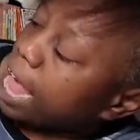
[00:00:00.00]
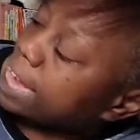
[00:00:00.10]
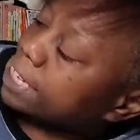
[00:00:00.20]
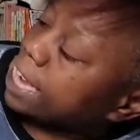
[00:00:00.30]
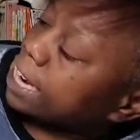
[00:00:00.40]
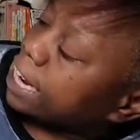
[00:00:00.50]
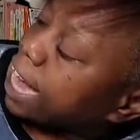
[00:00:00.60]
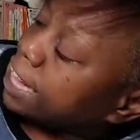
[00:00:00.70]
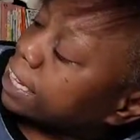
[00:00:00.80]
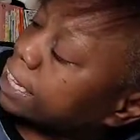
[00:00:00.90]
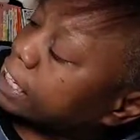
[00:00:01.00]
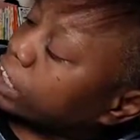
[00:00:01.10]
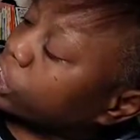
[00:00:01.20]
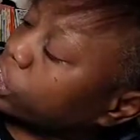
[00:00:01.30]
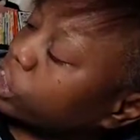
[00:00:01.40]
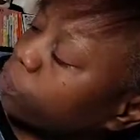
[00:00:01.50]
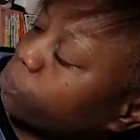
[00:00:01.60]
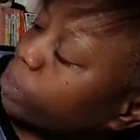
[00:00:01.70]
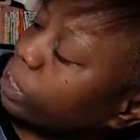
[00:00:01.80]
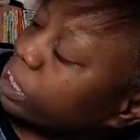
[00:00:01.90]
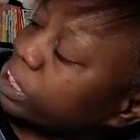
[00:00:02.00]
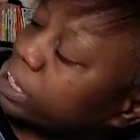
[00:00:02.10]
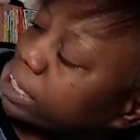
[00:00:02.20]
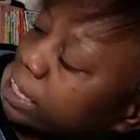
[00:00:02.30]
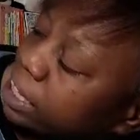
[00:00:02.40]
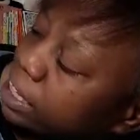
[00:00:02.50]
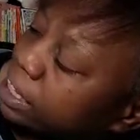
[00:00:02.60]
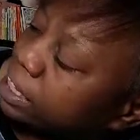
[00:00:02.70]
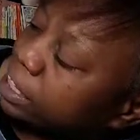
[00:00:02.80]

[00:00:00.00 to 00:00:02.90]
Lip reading: As Ada got thinking, she really dug in.